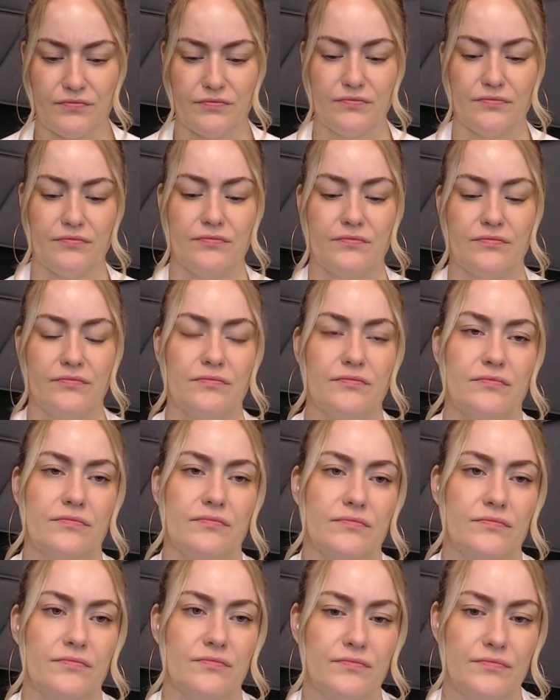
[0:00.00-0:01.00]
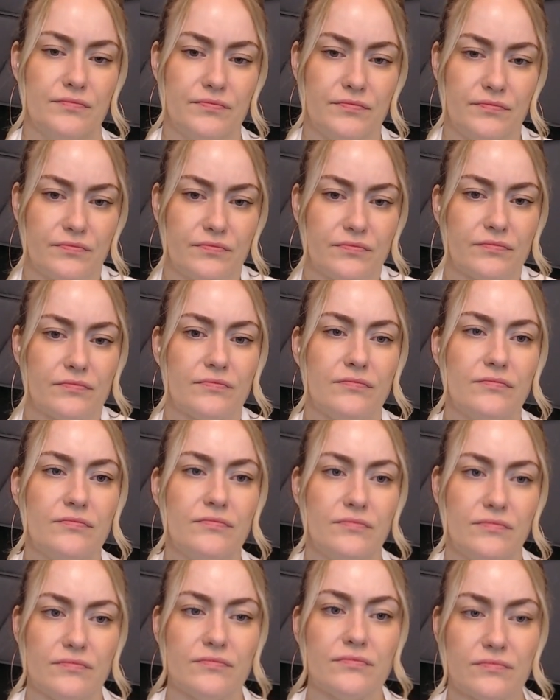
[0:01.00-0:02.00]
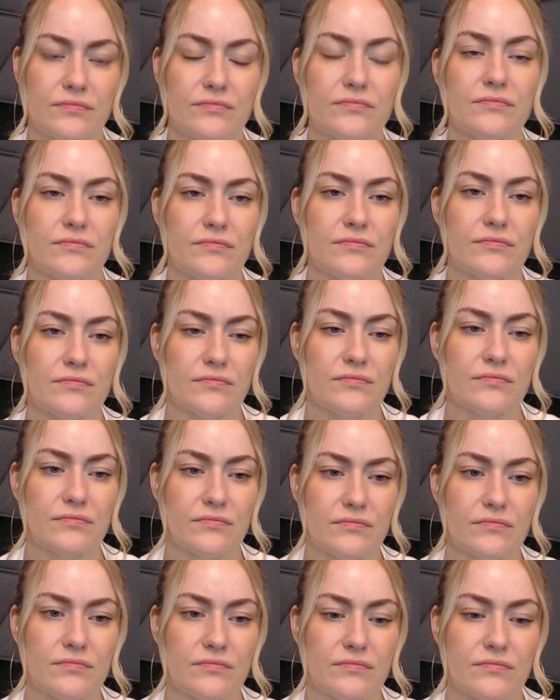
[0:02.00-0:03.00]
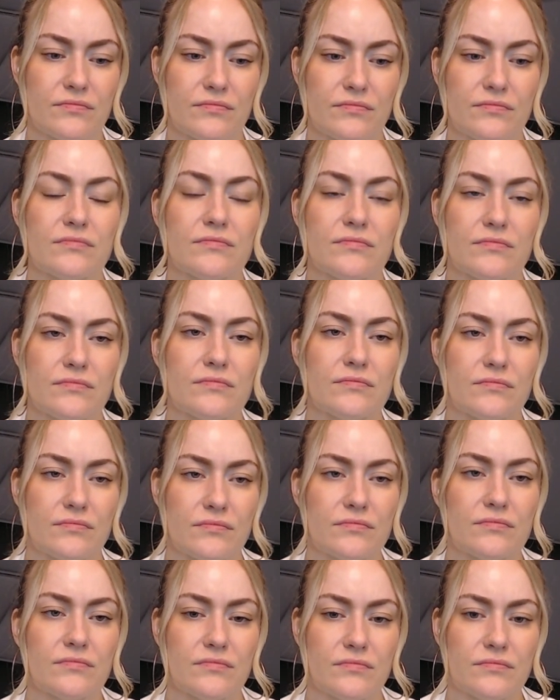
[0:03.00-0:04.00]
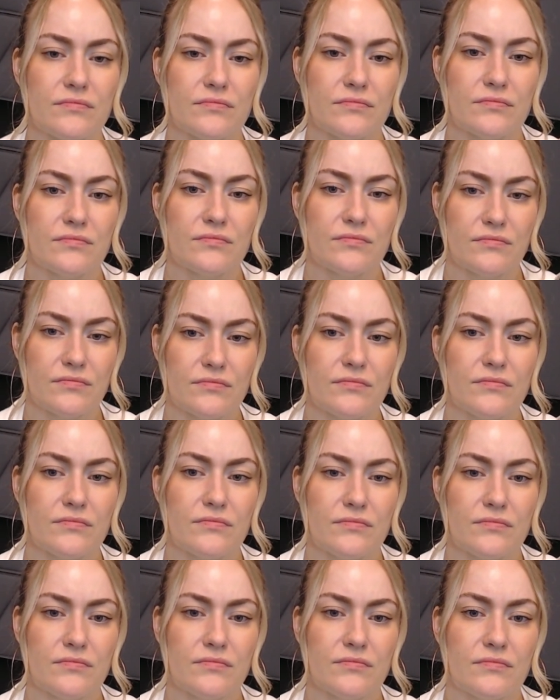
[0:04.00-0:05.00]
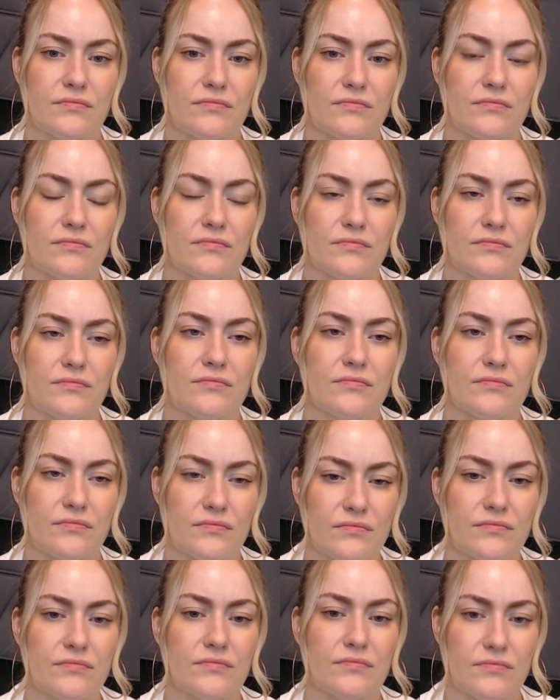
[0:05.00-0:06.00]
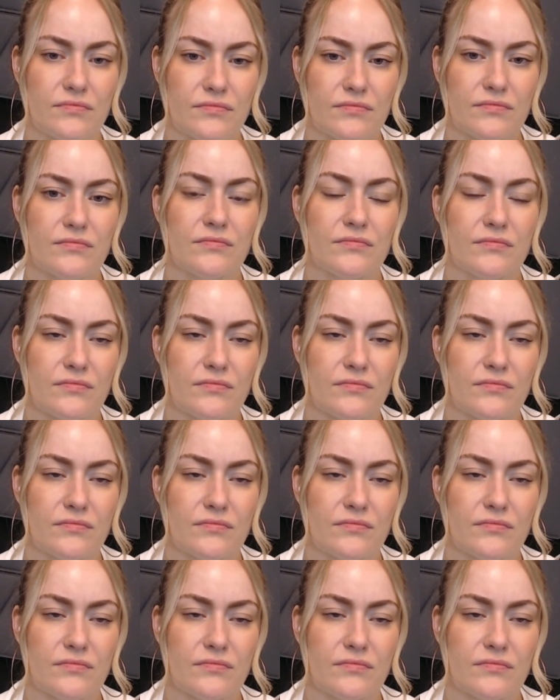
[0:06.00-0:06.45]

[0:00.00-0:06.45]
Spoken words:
No words are spoken by the person on screen.